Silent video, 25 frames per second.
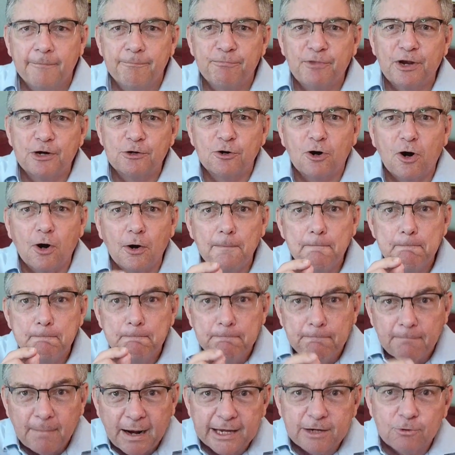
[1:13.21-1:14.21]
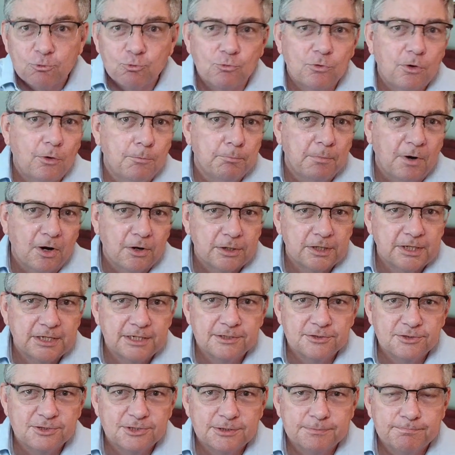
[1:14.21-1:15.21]
There are micro
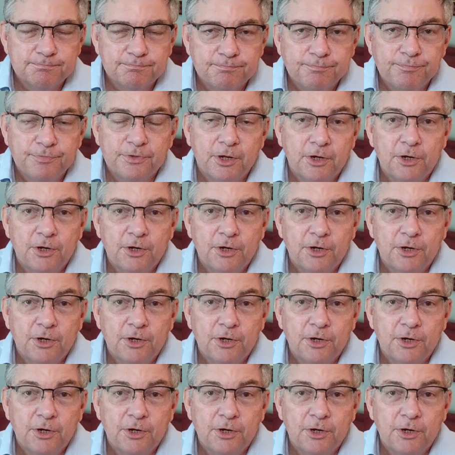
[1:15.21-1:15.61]
markets.